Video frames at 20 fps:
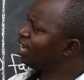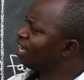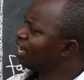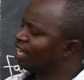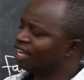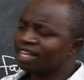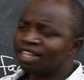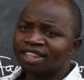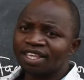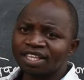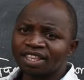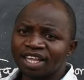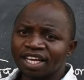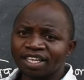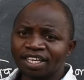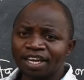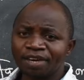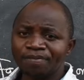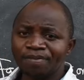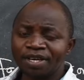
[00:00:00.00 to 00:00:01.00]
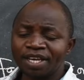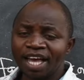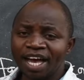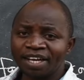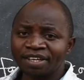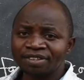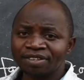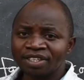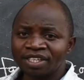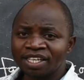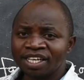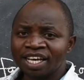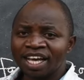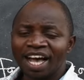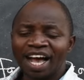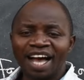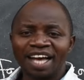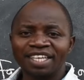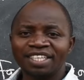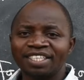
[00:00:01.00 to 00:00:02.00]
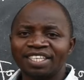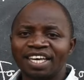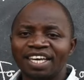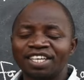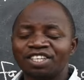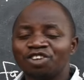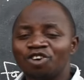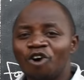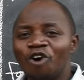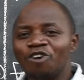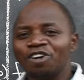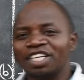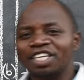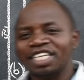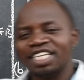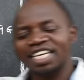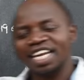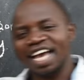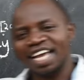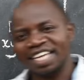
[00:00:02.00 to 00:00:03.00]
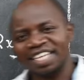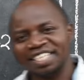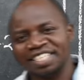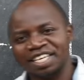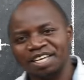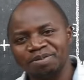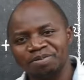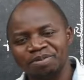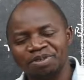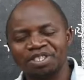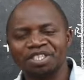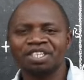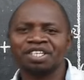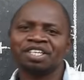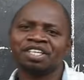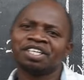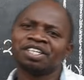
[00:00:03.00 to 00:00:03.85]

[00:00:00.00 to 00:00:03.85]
Anything that can be done? I said only like terms